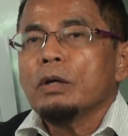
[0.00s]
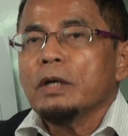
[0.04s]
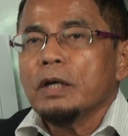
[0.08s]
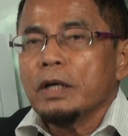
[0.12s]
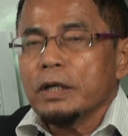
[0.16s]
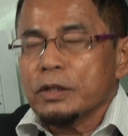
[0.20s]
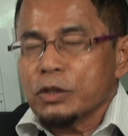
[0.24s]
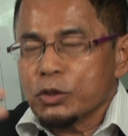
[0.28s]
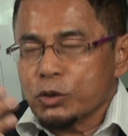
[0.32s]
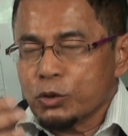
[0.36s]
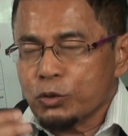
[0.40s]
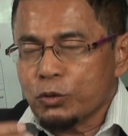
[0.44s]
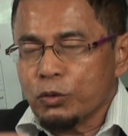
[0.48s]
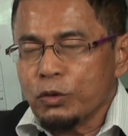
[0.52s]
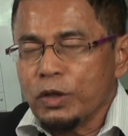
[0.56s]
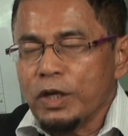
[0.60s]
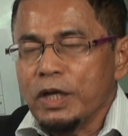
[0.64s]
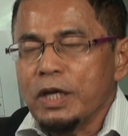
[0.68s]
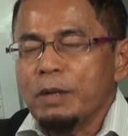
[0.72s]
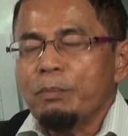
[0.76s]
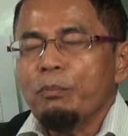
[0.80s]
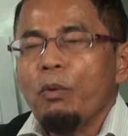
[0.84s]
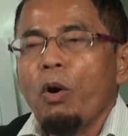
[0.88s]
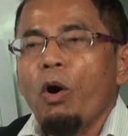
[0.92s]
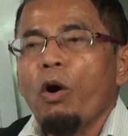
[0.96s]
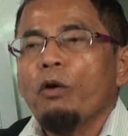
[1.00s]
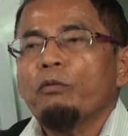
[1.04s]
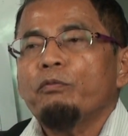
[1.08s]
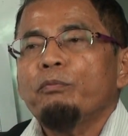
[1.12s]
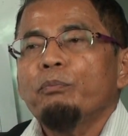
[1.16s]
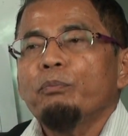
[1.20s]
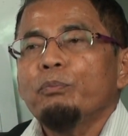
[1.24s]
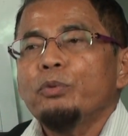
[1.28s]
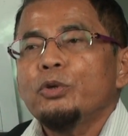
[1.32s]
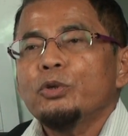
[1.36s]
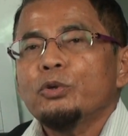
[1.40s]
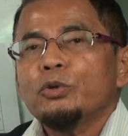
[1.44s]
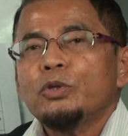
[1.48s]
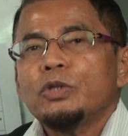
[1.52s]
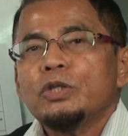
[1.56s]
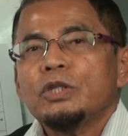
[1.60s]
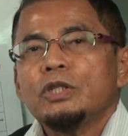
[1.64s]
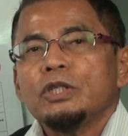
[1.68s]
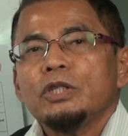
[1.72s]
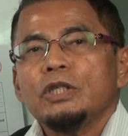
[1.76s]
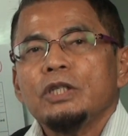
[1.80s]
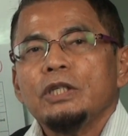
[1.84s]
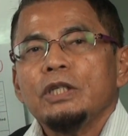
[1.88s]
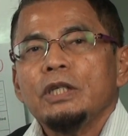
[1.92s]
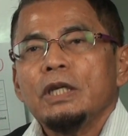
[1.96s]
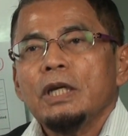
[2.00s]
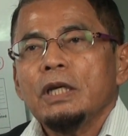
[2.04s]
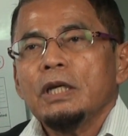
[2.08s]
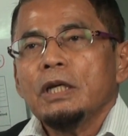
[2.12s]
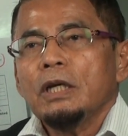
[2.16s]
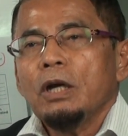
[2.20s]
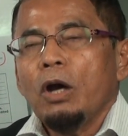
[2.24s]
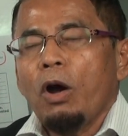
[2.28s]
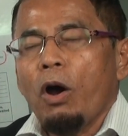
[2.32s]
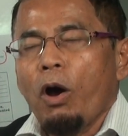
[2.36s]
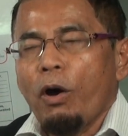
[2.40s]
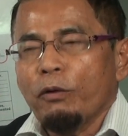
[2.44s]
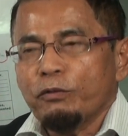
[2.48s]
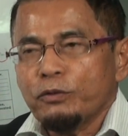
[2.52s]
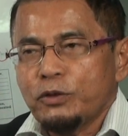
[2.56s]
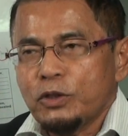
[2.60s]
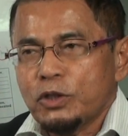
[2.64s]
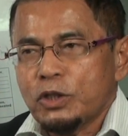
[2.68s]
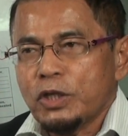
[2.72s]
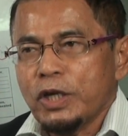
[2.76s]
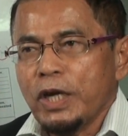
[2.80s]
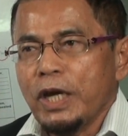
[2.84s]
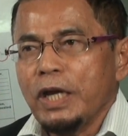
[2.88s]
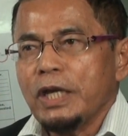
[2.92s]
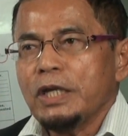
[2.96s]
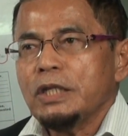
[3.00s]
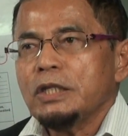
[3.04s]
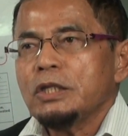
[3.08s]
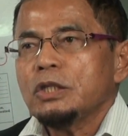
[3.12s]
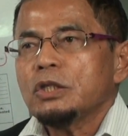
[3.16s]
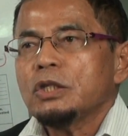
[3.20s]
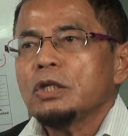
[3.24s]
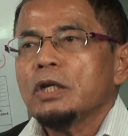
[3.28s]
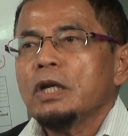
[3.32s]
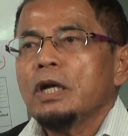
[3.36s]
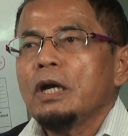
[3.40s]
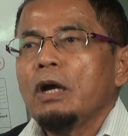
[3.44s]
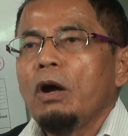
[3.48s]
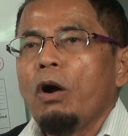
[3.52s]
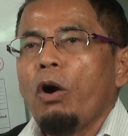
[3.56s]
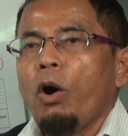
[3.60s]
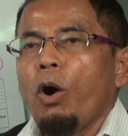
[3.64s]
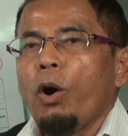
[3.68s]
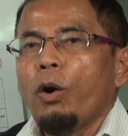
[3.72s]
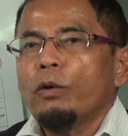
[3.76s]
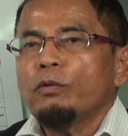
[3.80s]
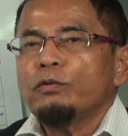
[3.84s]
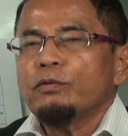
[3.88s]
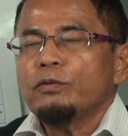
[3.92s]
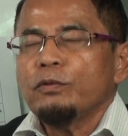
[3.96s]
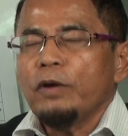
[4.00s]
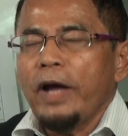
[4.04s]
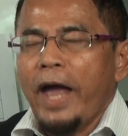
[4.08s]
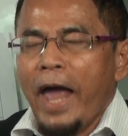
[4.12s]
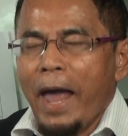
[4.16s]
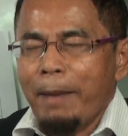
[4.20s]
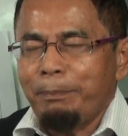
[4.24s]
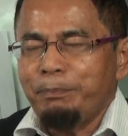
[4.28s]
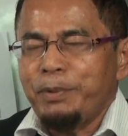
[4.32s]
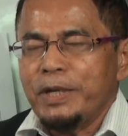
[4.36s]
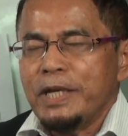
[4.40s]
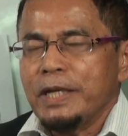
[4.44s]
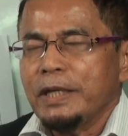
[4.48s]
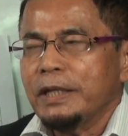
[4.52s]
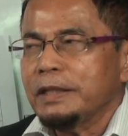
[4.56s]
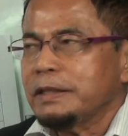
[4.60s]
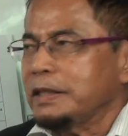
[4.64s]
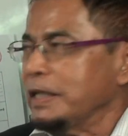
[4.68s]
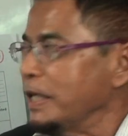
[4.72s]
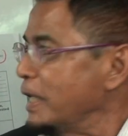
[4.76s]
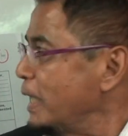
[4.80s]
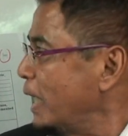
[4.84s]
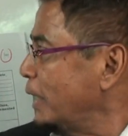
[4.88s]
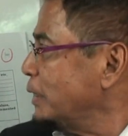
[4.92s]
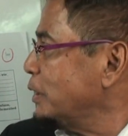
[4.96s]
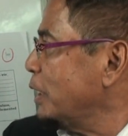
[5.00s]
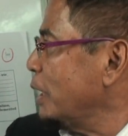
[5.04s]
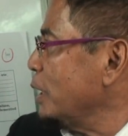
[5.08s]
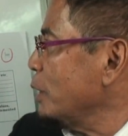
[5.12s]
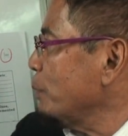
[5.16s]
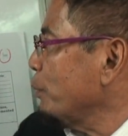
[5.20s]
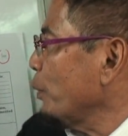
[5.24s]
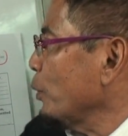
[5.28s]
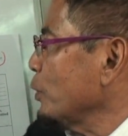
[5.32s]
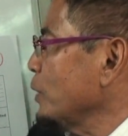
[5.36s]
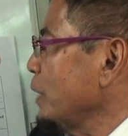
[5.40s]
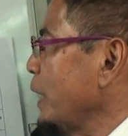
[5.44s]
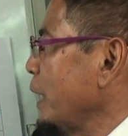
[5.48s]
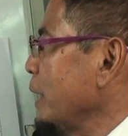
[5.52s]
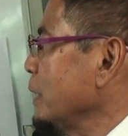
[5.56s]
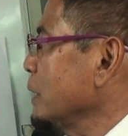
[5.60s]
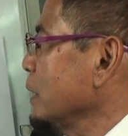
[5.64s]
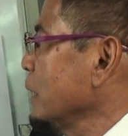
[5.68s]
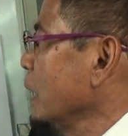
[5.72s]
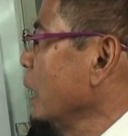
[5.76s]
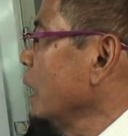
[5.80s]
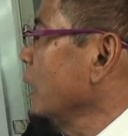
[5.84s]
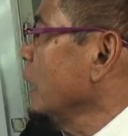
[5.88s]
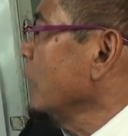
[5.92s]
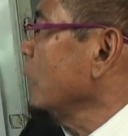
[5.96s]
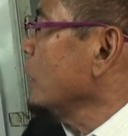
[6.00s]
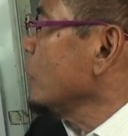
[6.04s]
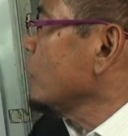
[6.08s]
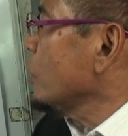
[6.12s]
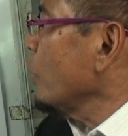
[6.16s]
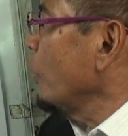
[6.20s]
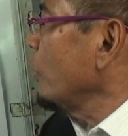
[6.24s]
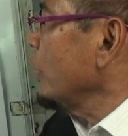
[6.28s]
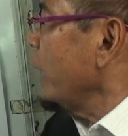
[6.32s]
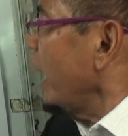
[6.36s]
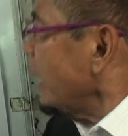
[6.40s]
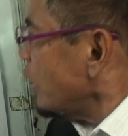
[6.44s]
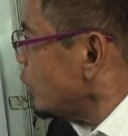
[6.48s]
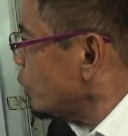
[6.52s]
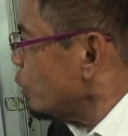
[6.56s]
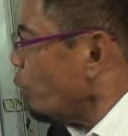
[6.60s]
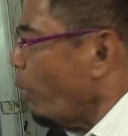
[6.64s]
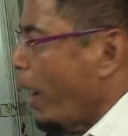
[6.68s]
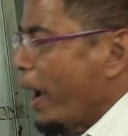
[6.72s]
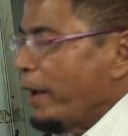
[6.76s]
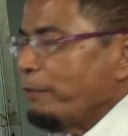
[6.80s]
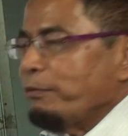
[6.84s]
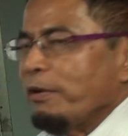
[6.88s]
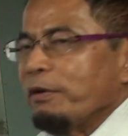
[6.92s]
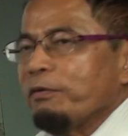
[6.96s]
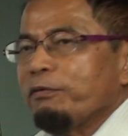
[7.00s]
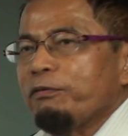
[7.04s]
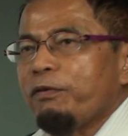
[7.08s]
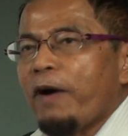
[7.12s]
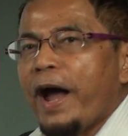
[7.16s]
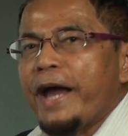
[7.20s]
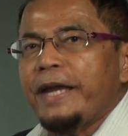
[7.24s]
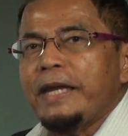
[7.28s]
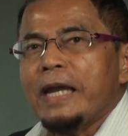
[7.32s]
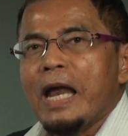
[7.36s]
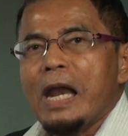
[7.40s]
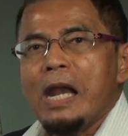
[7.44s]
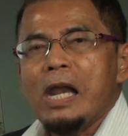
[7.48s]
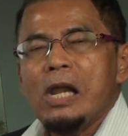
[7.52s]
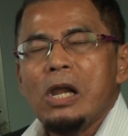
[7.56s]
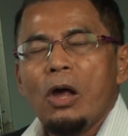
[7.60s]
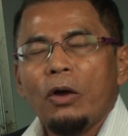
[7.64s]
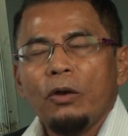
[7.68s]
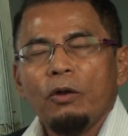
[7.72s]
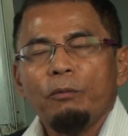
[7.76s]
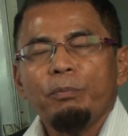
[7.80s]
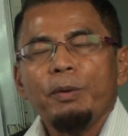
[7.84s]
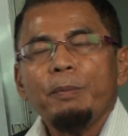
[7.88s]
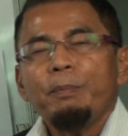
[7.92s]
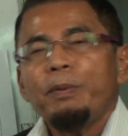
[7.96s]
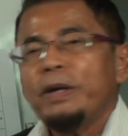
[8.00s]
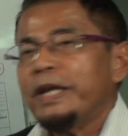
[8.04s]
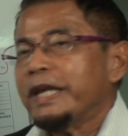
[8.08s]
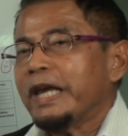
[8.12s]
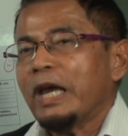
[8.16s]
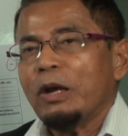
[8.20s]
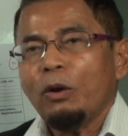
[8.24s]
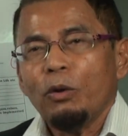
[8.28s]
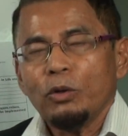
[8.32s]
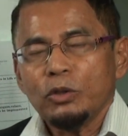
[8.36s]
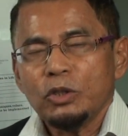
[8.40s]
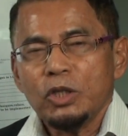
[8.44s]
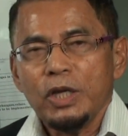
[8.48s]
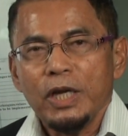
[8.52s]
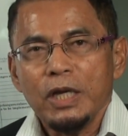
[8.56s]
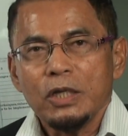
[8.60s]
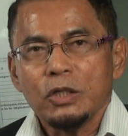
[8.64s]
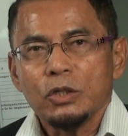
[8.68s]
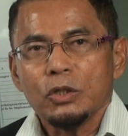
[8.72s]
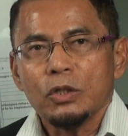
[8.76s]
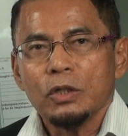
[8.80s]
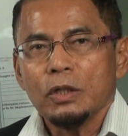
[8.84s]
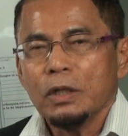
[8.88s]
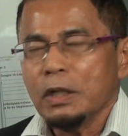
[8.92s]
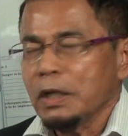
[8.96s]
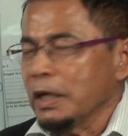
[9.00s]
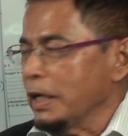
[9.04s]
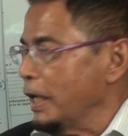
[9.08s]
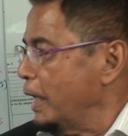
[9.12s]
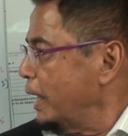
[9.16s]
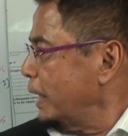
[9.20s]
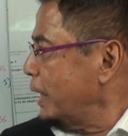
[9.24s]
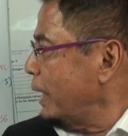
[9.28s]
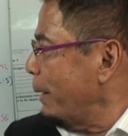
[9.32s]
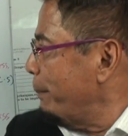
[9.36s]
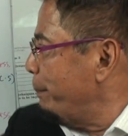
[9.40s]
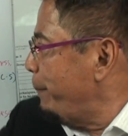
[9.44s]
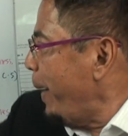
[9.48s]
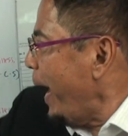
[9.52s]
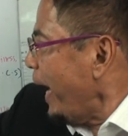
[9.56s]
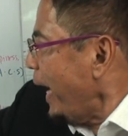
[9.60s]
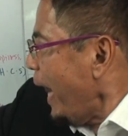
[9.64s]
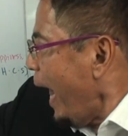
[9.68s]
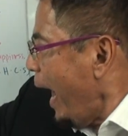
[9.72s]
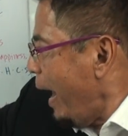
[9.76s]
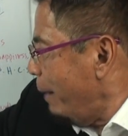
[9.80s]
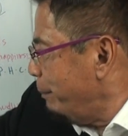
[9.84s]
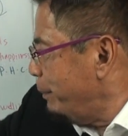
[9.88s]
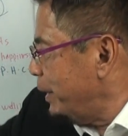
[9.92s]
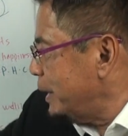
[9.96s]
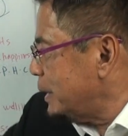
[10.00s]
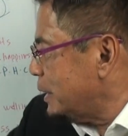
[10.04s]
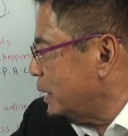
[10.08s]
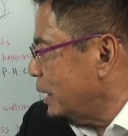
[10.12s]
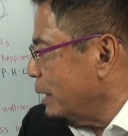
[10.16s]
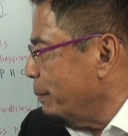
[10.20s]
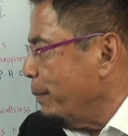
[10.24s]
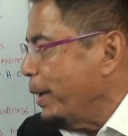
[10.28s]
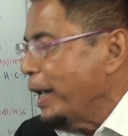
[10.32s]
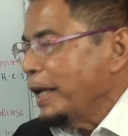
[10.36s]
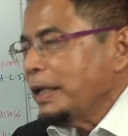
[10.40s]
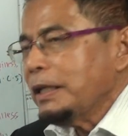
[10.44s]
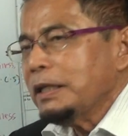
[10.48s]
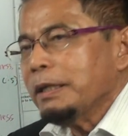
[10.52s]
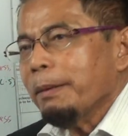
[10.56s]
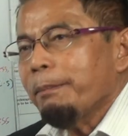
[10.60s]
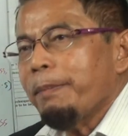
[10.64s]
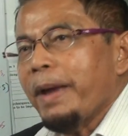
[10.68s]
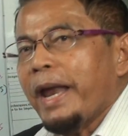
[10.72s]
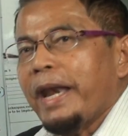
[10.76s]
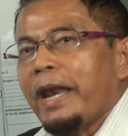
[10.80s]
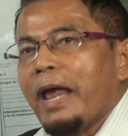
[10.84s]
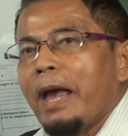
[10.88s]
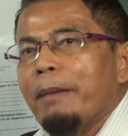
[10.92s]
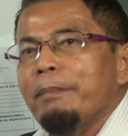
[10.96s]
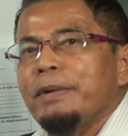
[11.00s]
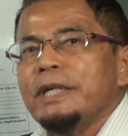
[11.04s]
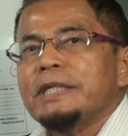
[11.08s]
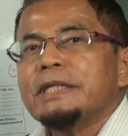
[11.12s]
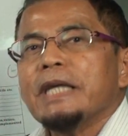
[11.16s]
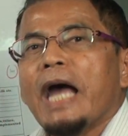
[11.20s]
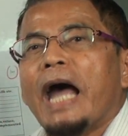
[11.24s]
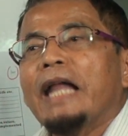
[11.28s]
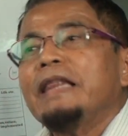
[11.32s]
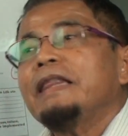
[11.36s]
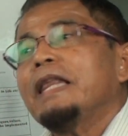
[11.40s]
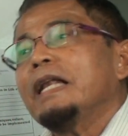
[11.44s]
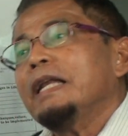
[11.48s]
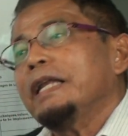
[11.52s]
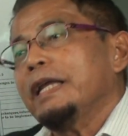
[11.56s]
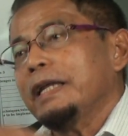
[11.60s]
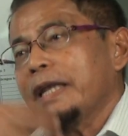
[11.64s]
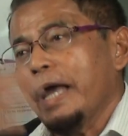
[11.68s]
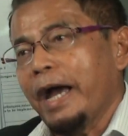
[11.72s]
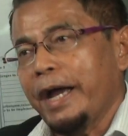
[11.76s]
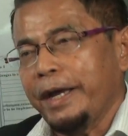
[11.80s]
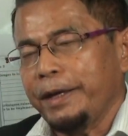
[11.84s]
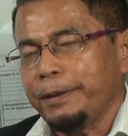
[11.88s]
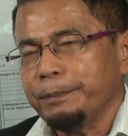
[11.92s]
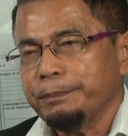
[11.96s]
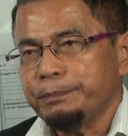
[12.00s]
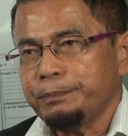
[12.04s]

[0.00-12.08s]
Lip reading: stream of beauty, of change, of happiness in the change process. So that's why we find a lot of people, they cannot change. The bad habits remain the bad habits until they die.